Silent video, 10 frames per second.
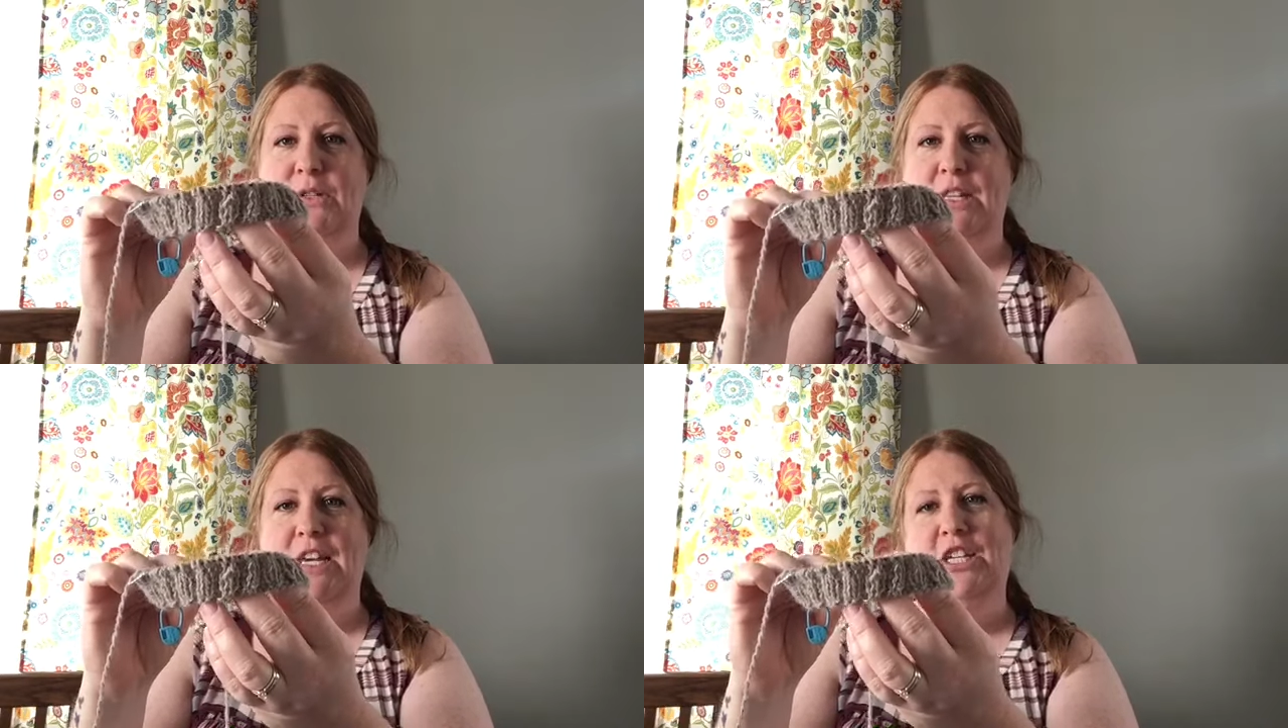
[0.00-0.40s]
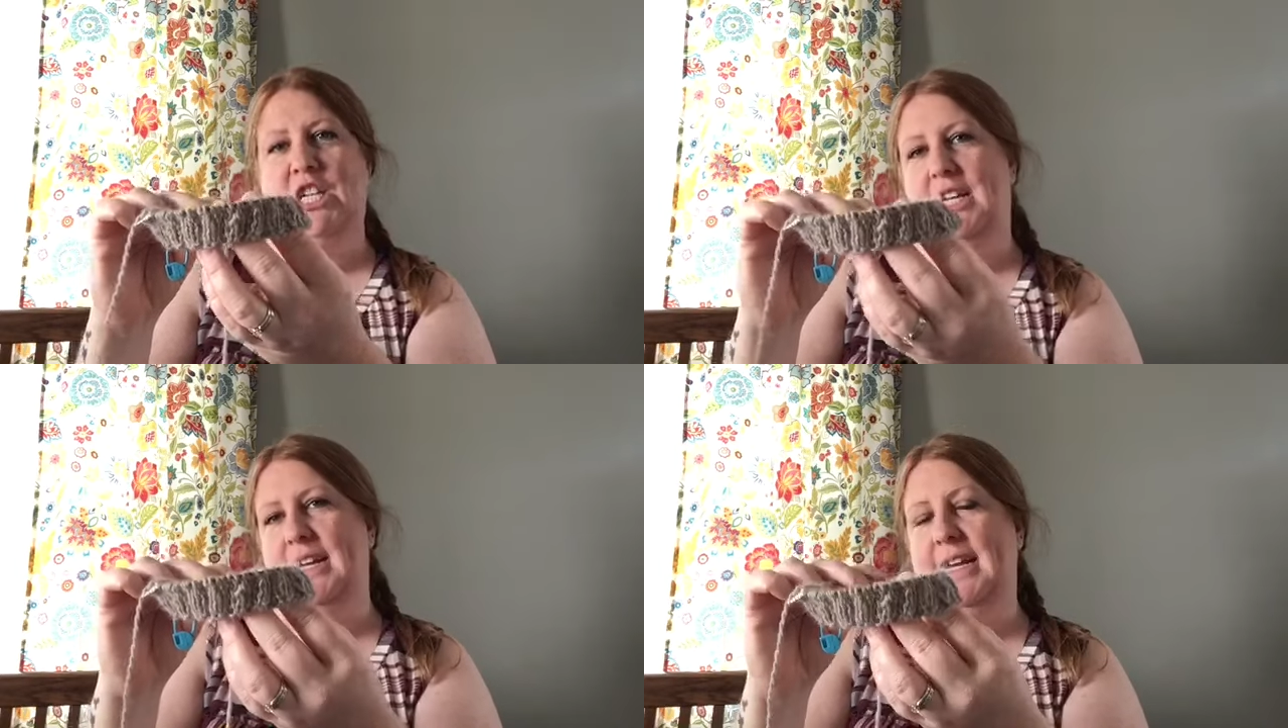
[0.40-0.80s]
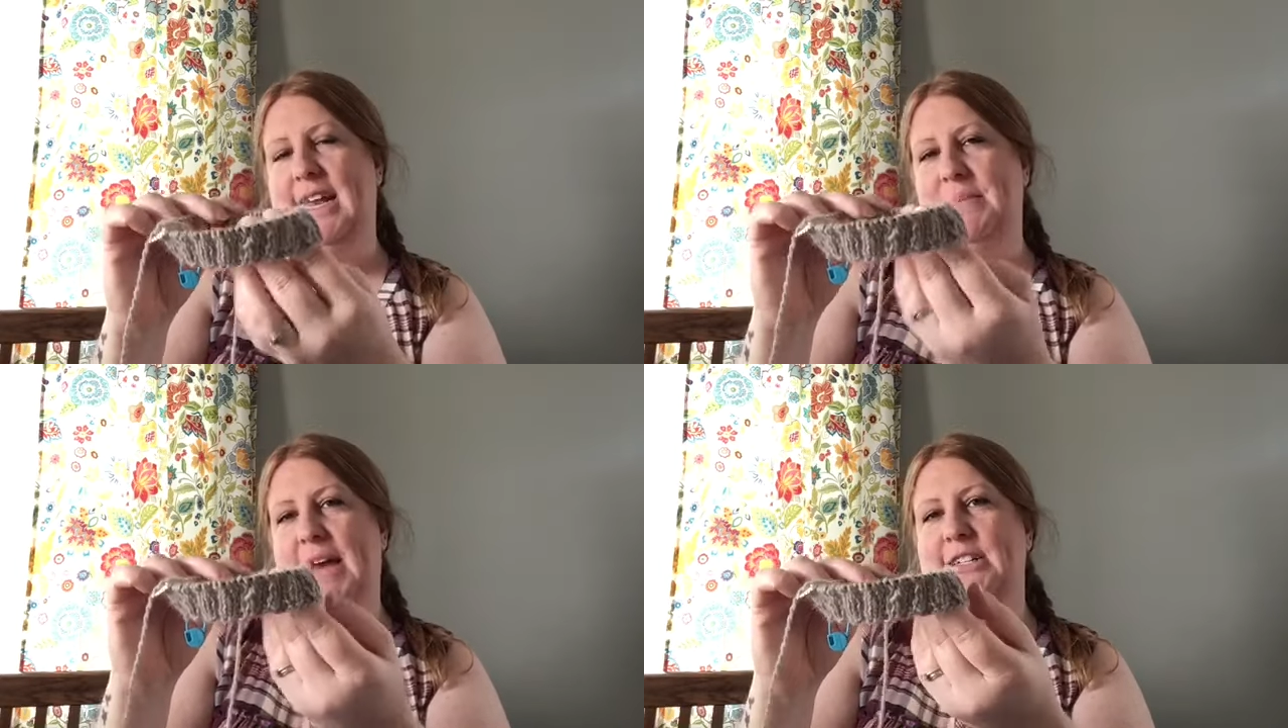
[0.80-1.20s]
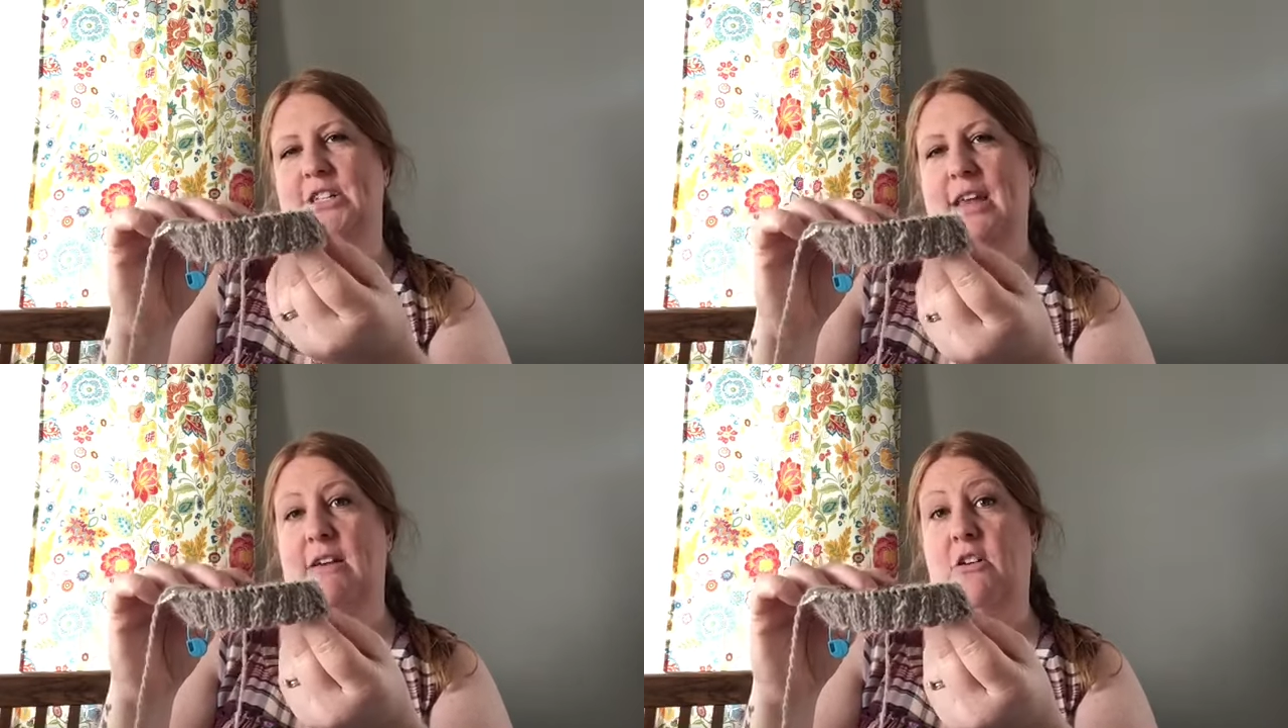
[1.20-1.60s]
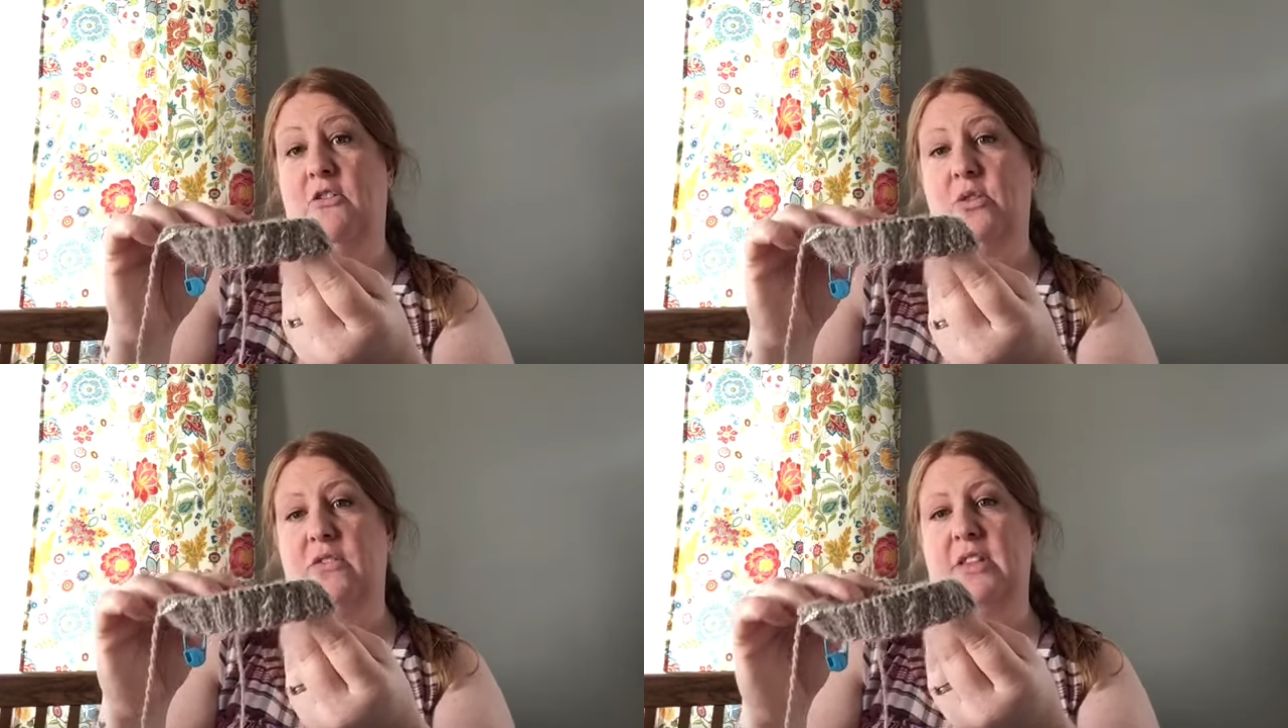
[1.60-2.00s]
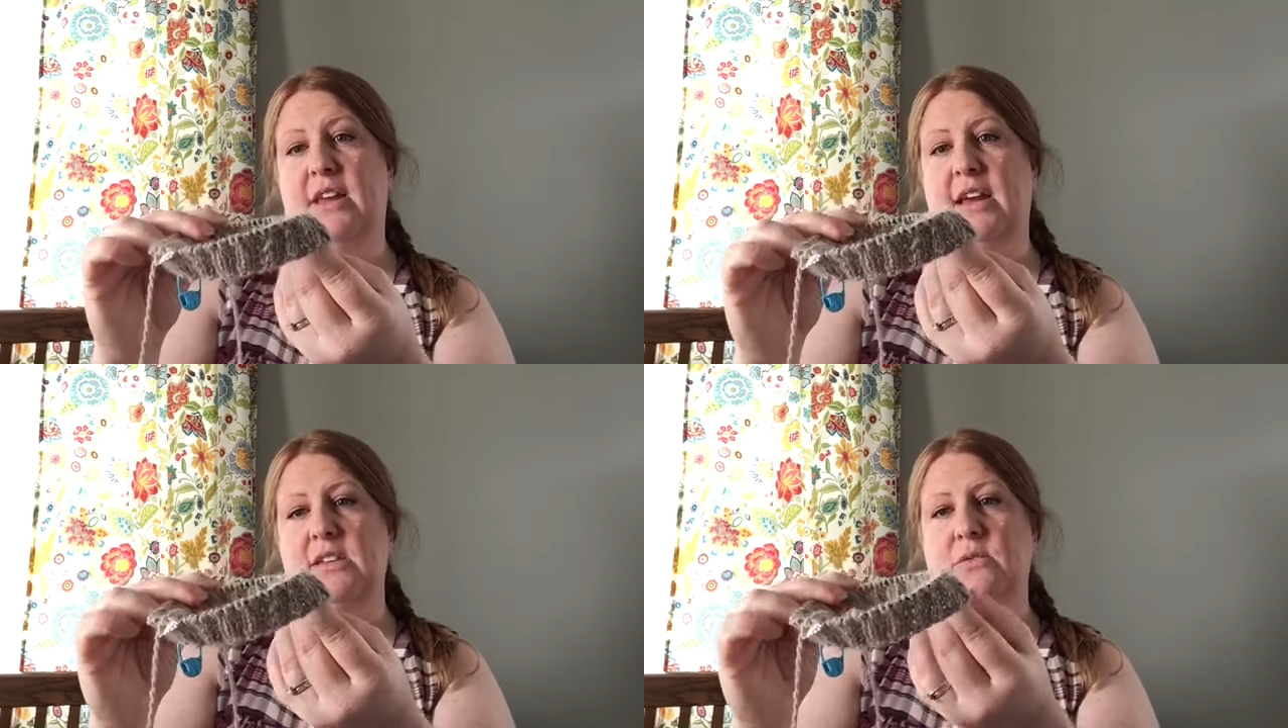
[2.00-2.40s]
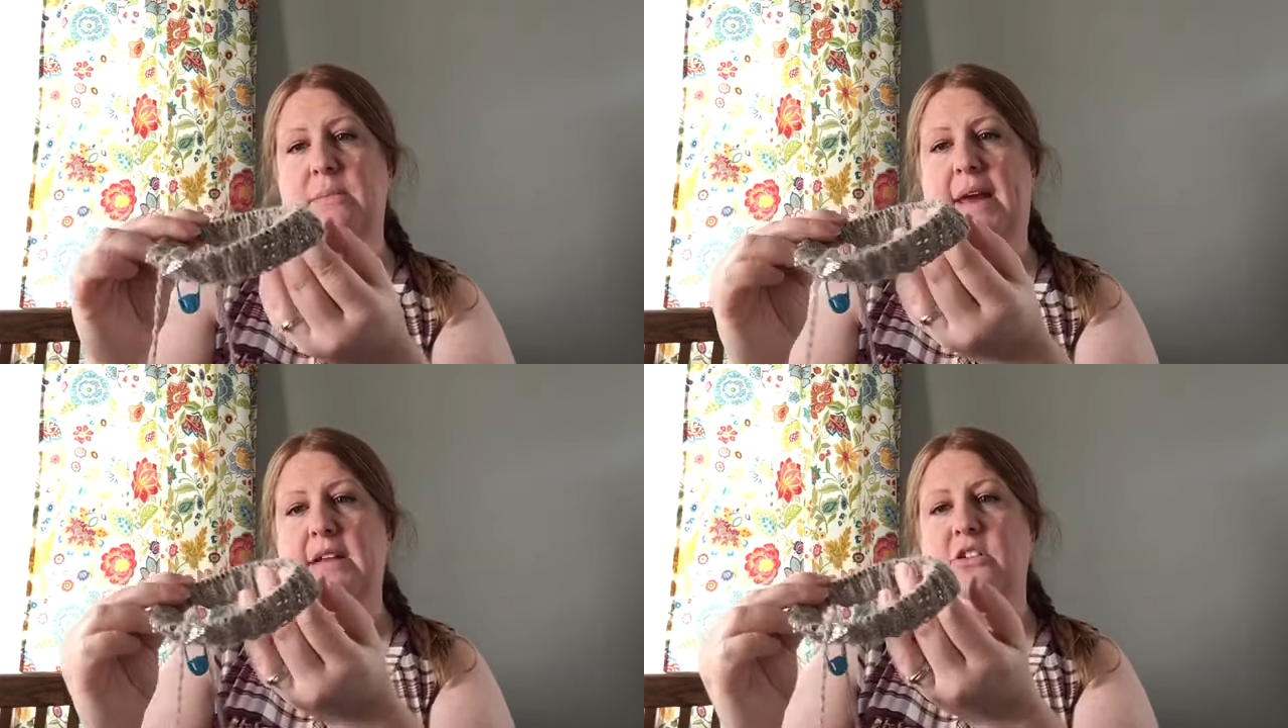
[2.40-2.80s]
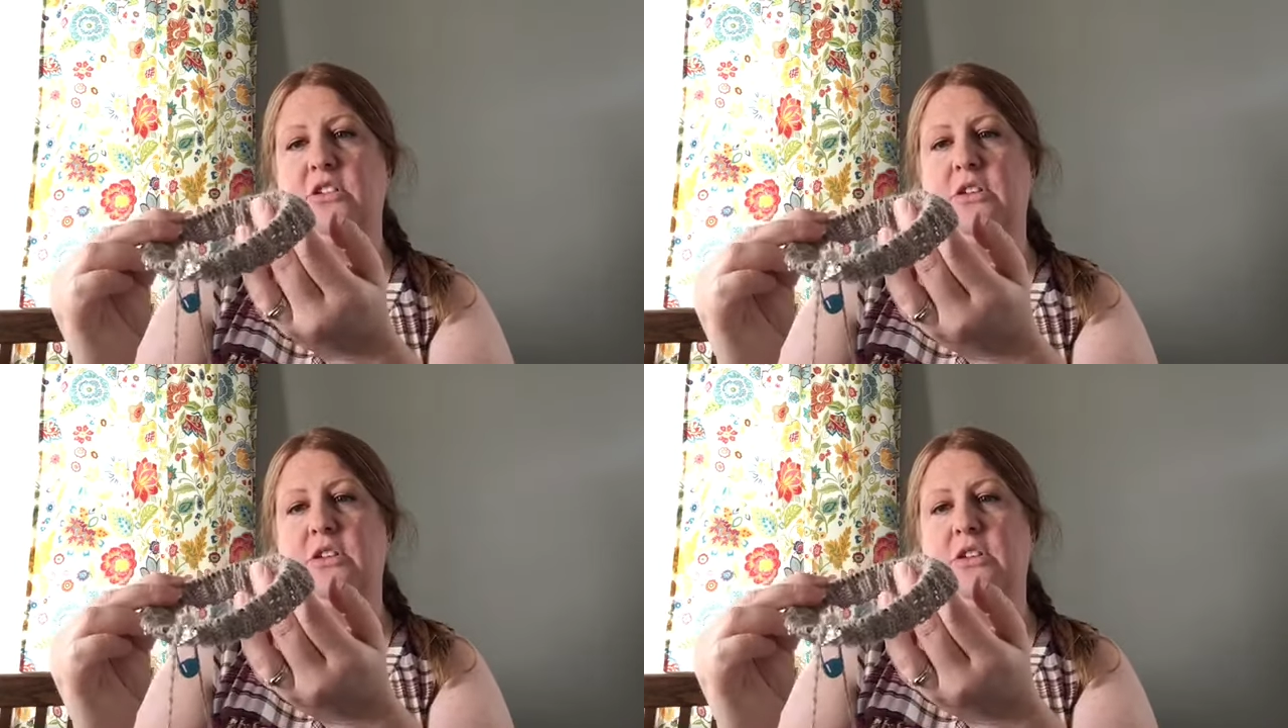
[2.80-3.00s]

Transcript: so that she and I can match, like all four of the guys will match.